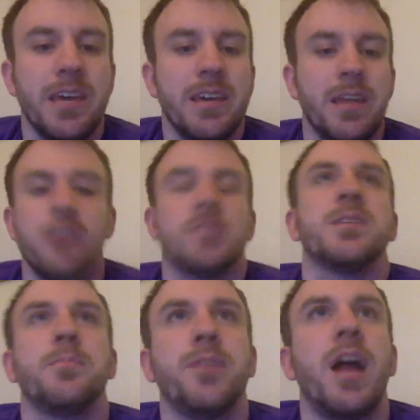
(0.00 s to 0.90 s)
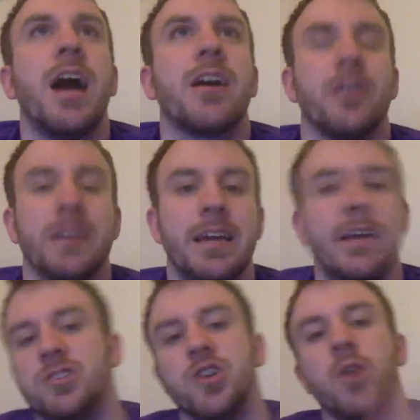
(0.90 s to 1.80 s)
They used him as a blocker, and
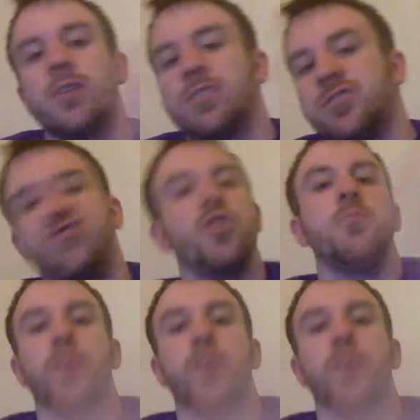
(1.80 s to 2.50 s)
he showed super